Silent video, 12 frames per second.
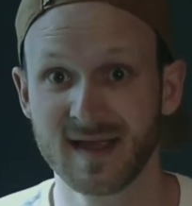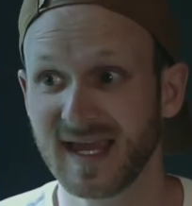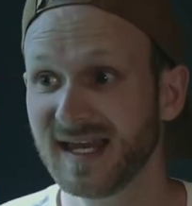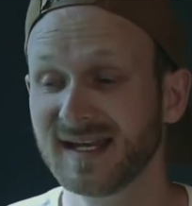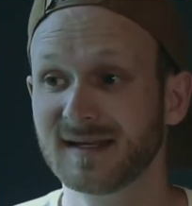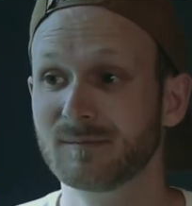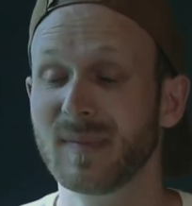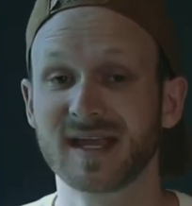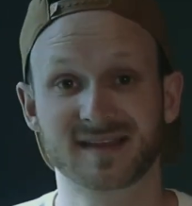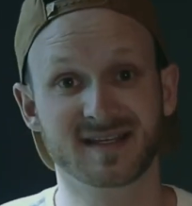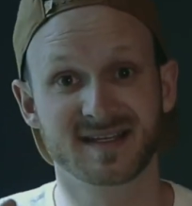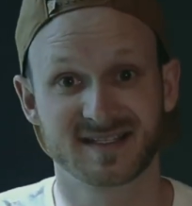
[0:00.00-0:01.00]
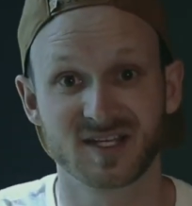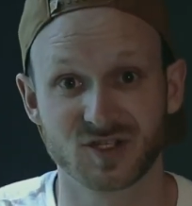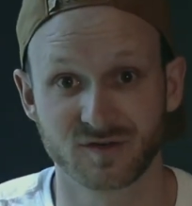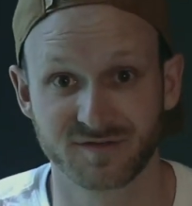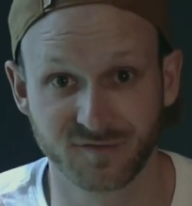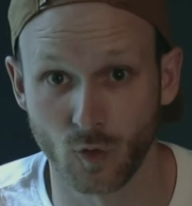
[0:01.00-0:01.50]
He didn't make the
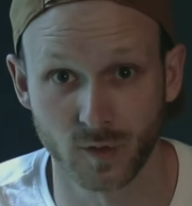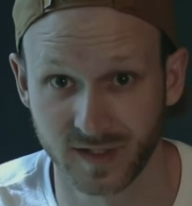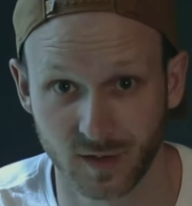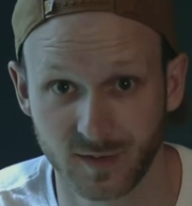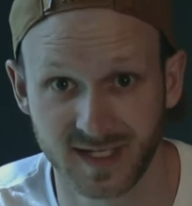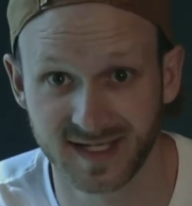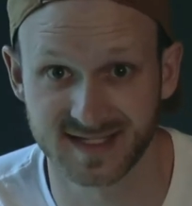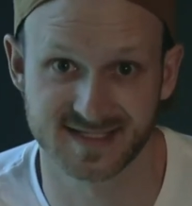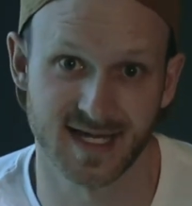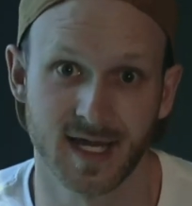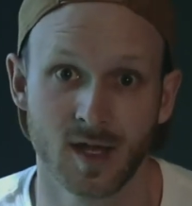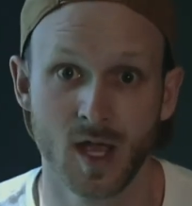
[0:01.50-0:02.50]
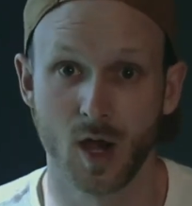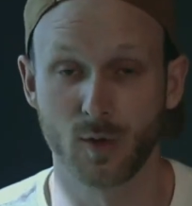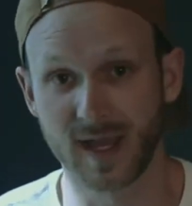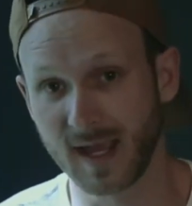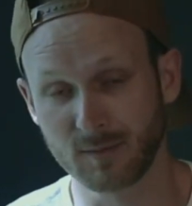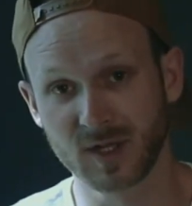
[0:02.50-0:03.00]
decision for you. He didn't say,
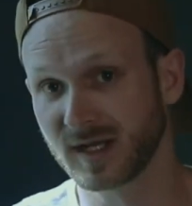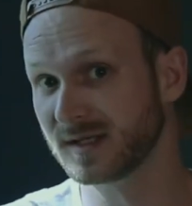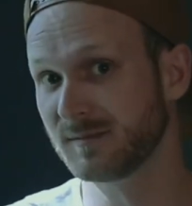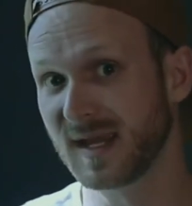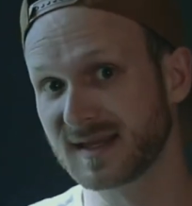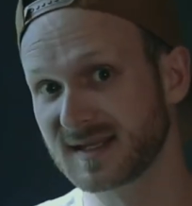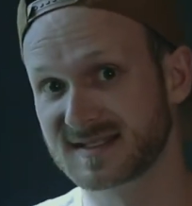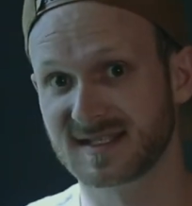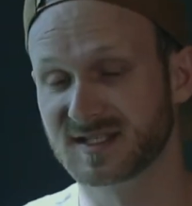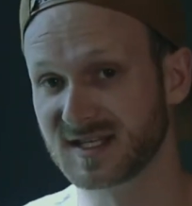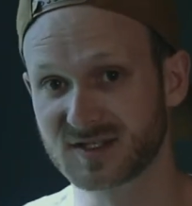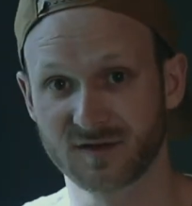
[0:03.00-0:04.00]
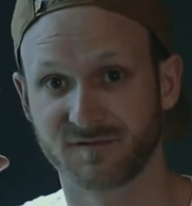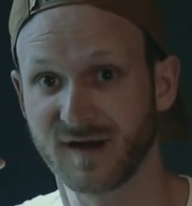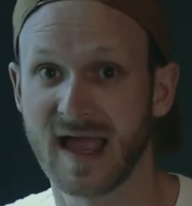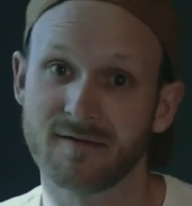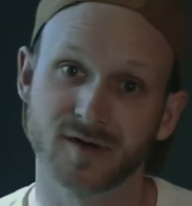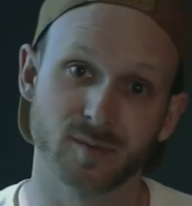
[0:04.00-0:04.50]
okay, I'm going to make this decision for
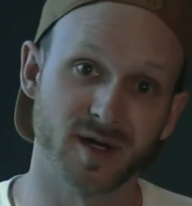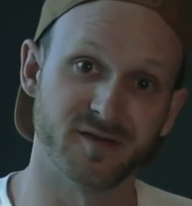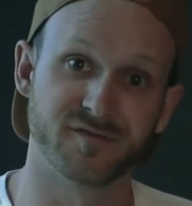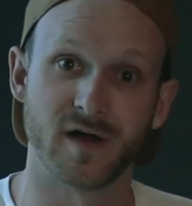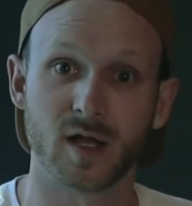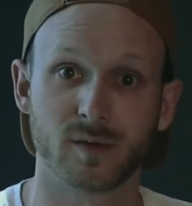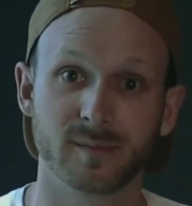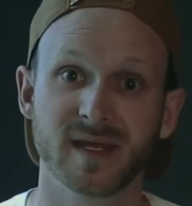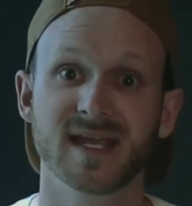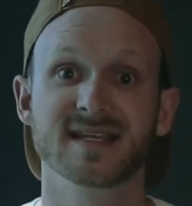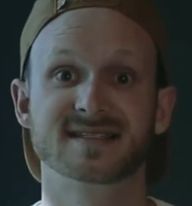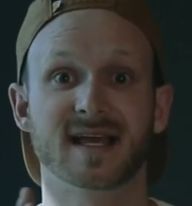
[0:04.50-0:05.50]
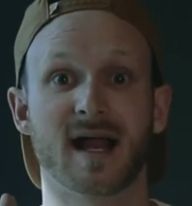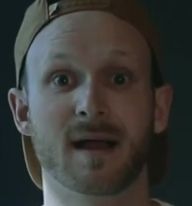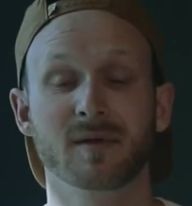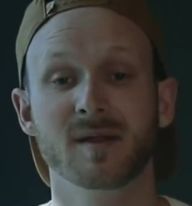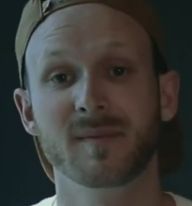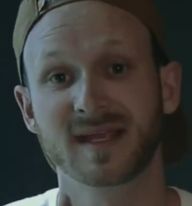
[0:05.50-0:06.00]
everybody following me. He said, I'm
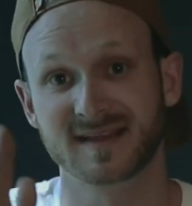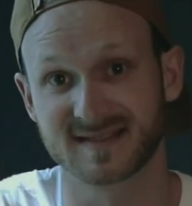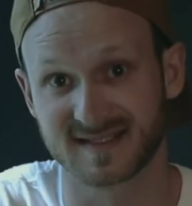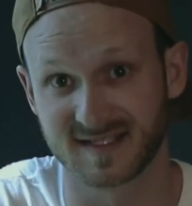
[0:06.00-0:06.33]
going to make this